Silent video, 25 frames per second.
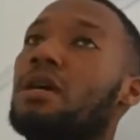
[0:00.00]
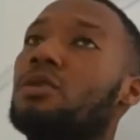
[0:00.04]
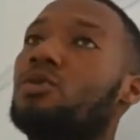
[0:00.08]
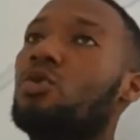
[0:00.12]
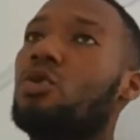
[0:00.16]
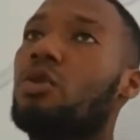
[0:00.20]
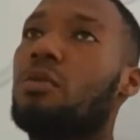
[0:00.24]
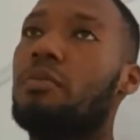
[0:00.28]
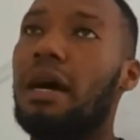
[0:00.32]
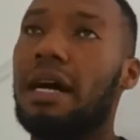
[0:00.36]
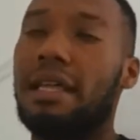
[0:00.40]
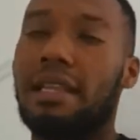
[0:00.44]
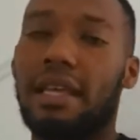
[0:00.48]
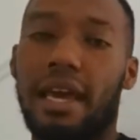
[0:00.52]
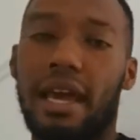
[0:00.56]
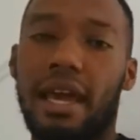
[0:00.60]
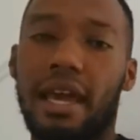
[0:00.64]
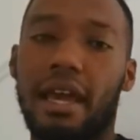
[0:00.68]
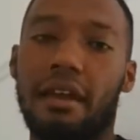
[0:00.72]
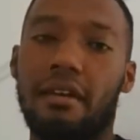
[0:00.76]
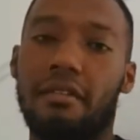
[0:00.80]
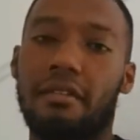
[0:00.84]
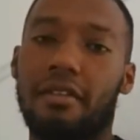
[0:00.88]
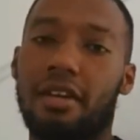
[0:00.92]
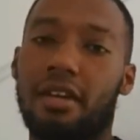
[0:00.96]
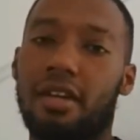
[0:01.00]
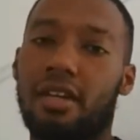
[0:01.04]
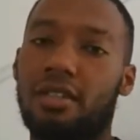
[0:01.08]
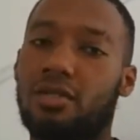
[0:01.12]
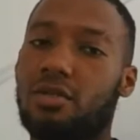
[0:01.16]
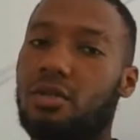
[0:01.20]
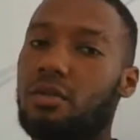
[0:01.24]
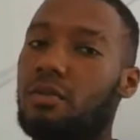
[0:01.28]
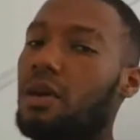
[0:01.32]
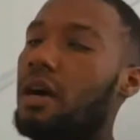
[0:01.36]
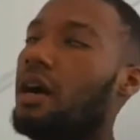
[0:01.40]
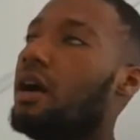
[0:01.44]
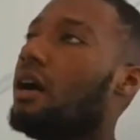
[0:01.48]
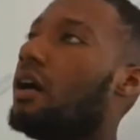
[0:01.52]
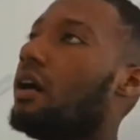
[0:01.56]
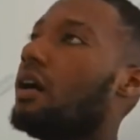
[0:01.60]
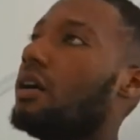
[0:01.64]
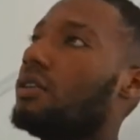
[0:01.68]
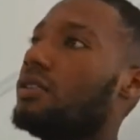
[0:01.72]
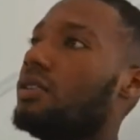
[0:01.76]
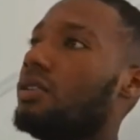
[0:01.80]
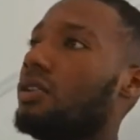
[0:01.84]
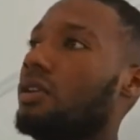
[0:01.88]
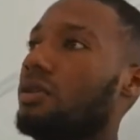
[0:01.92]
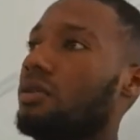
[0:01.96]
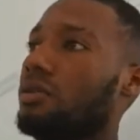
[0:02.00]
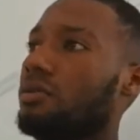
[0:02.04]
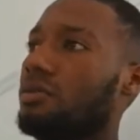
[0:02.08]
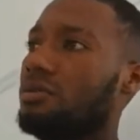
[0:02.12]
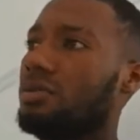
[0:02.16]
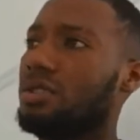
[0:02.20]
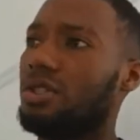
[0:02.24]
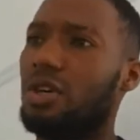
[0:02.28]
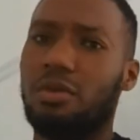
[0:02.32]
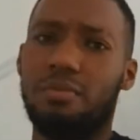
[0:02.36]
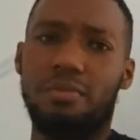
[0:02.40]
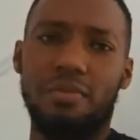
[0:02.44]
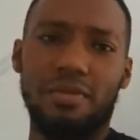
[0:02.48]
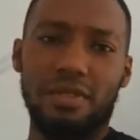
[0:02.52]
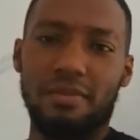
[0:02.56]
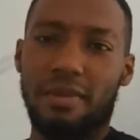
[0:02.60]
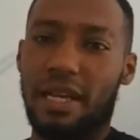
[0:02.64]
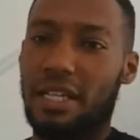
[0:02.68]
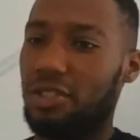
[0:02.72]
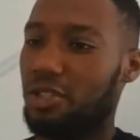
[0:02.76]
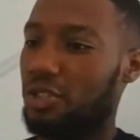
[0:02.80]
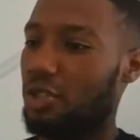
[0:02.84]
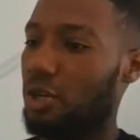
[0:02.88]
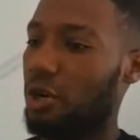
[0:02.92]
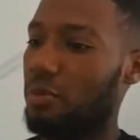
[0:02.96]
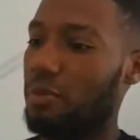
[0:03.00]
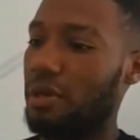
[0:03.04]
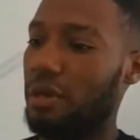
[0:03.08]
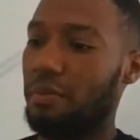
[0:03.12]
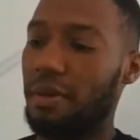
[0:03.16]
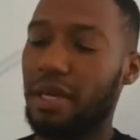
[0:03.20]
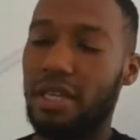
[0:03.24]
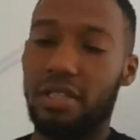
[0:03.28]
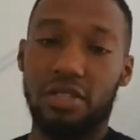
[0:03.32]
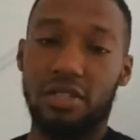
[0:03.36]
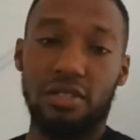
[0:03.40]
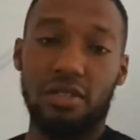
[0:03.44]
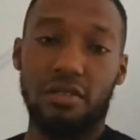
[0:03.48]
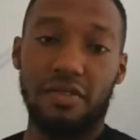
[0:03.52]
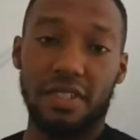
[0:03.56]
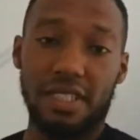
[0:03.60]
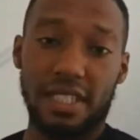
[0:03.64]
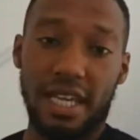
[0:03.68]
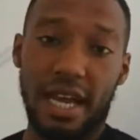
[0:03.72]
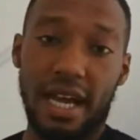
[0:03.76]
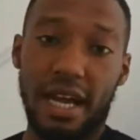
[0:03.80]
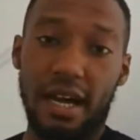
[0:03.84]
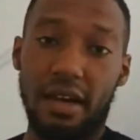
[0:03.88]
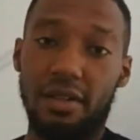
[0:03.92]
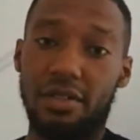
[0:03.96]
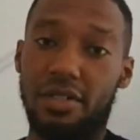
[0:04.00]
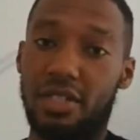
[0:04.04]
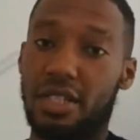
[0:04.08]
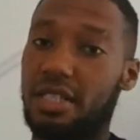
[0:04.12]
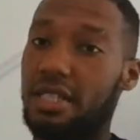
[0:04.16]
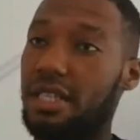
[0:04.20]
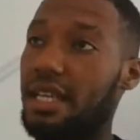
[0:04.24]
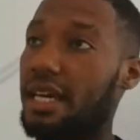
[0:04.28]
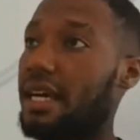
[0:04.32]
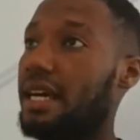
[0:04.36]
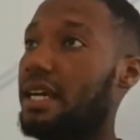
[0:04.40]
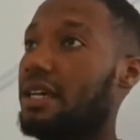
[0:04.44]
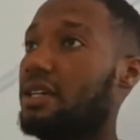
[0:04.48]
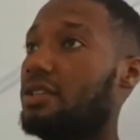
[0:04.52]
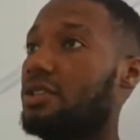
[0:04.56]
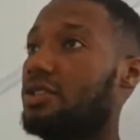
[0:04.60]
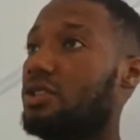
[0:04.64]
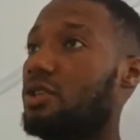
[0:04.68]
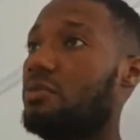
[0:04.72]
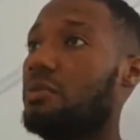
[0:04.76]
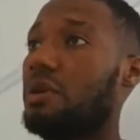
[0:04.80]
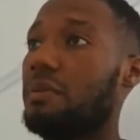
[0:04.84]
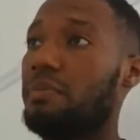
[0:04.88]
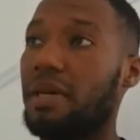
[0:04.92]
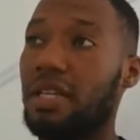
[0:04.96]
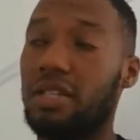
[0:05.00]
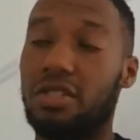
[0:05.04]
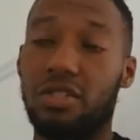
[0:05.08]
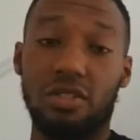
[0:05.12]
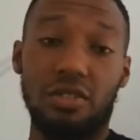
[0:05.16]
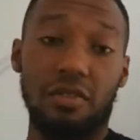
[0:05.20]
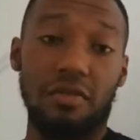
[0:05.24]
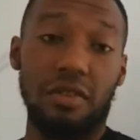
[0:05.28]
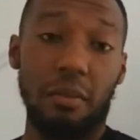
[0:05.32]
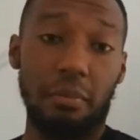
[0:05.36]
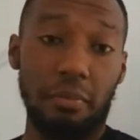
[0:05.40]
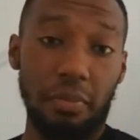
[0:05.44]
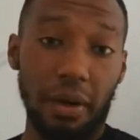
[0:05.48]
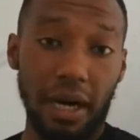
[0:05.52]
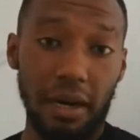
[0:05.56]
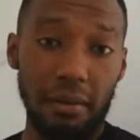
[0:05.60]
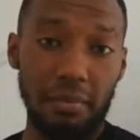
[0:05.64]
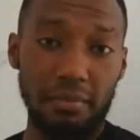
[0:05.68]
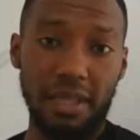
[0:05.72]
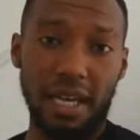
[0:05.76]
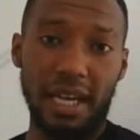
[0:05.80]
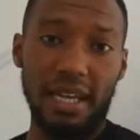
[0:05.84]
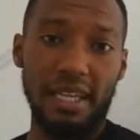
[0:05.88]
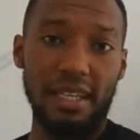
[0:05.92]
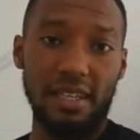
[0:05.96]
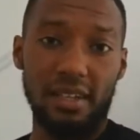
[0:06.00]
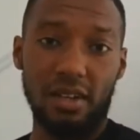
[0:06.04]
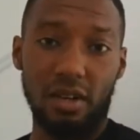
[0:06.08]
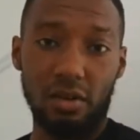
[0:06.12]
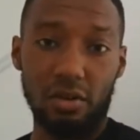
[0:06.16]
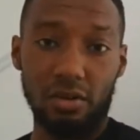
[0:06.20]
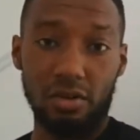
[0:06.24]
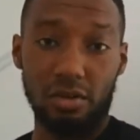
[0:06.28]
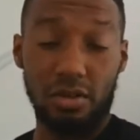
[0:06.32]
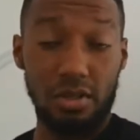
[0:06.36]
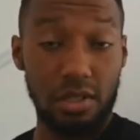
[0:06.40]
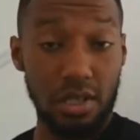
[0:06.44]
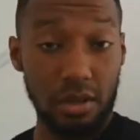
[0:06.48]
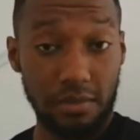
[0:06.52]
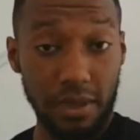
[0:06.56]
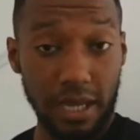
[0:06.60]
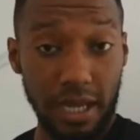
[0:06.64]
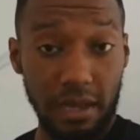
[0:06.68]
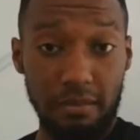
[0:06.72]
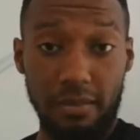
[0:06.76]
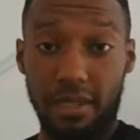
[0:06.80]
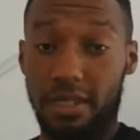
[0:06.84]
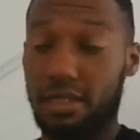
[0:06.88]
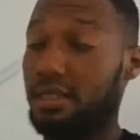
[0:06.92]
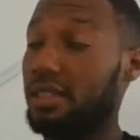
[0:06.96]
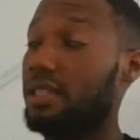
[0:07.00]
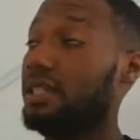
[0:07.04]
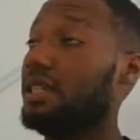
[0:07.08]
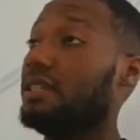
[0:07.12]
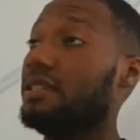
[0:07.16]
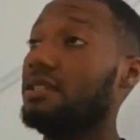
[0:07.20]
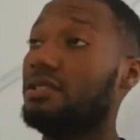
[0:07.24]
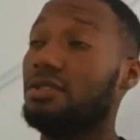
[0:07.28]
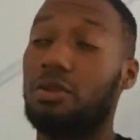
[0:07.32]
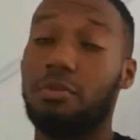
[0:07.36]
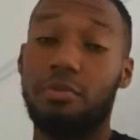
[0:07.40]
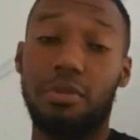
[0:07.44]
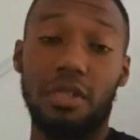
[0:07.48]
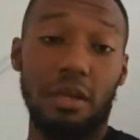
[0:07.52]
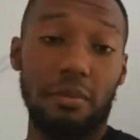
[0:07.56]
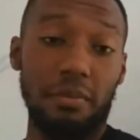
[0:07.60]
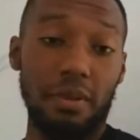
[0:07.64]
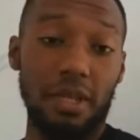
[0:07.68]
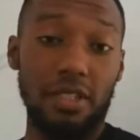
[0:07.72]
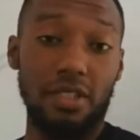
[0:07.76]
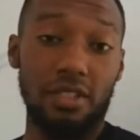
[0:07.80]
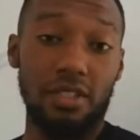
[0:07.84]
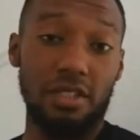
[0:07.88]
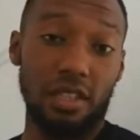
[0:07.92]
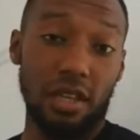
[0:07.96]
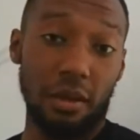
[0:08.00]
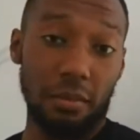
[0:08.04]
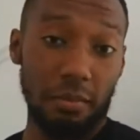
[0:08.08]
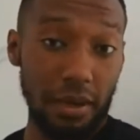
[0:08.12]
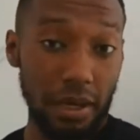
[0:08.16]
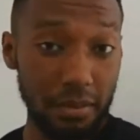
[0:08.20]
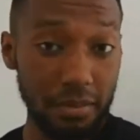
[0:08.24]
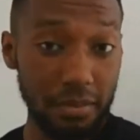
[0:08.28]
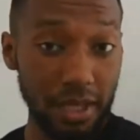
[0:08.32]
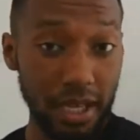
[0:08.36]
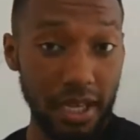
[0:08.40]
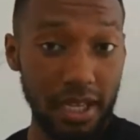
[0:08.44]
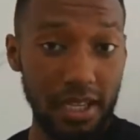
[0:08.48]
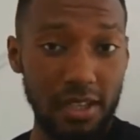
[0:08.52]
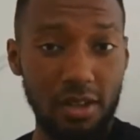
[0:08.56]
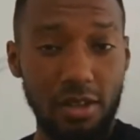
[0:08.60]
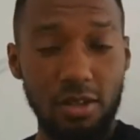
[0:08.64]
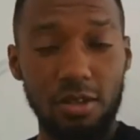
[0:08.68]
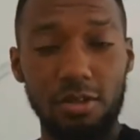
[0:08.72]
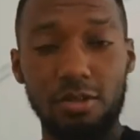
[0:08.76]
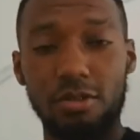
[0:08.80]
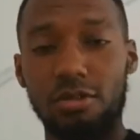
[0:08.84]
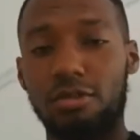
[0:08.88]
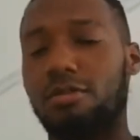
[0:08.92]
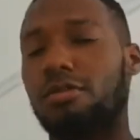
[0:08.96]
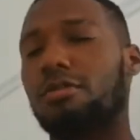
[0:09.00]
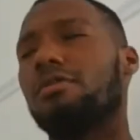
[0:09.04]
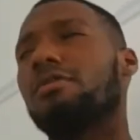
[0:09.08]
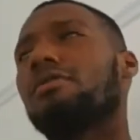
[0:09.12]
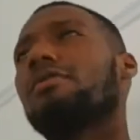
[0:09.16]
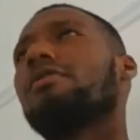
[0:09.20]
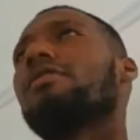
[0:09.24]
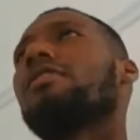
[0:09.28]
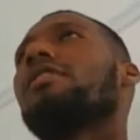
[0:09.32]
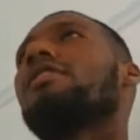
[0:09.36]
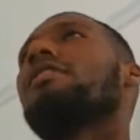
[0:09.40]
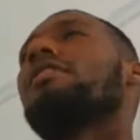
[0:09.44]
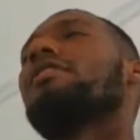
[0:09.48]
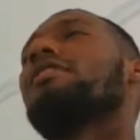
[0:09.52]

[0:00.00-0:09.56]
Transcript: talking about the area, talking about, oh, you know, show, man showing me pictures of his house and that, show me pictures of the pub that he goes to. It's a black man, yeah? Show me the pictures of the pub that he goes to,